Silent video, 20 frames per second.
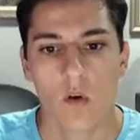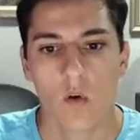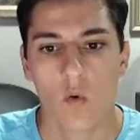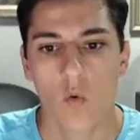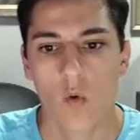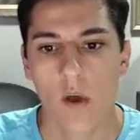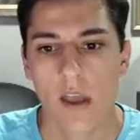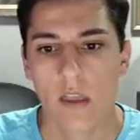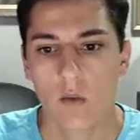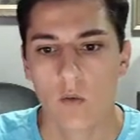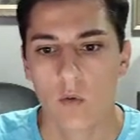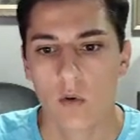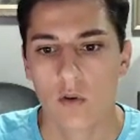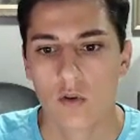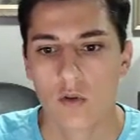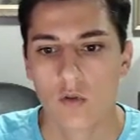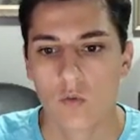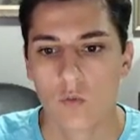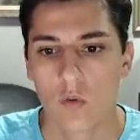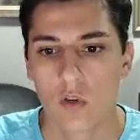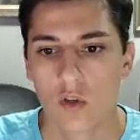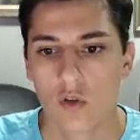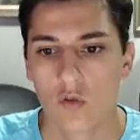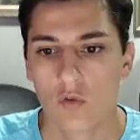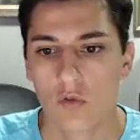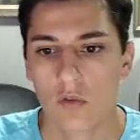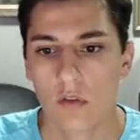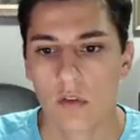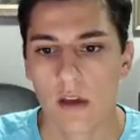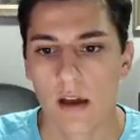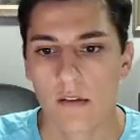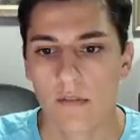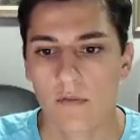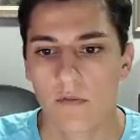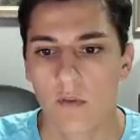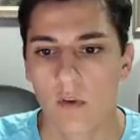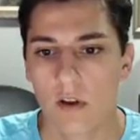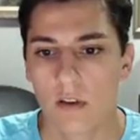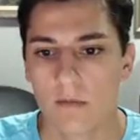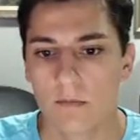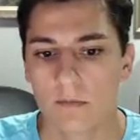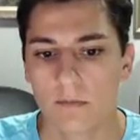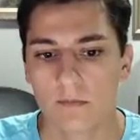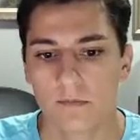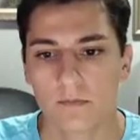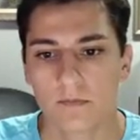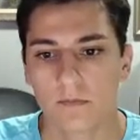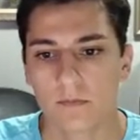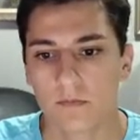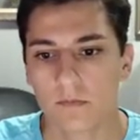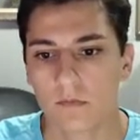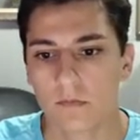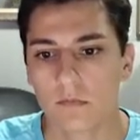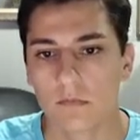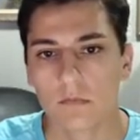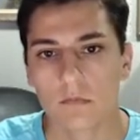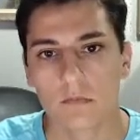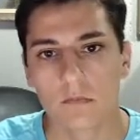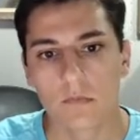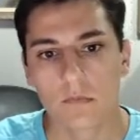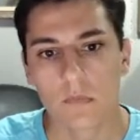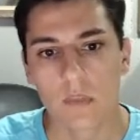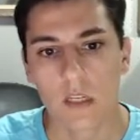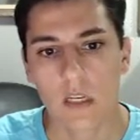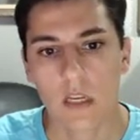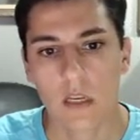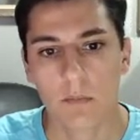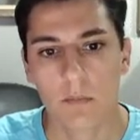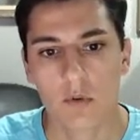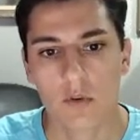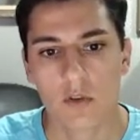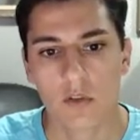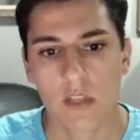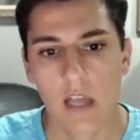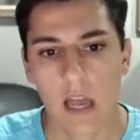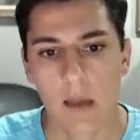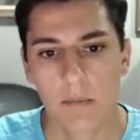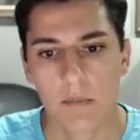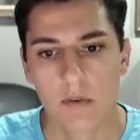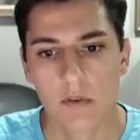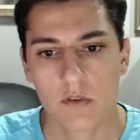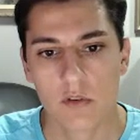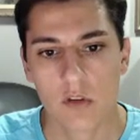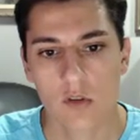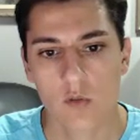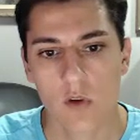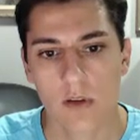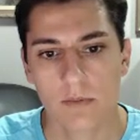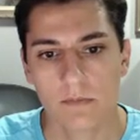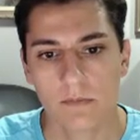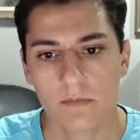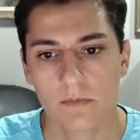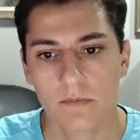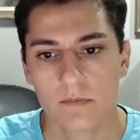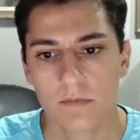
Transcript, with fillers: When we, we choose a phone input type, this one,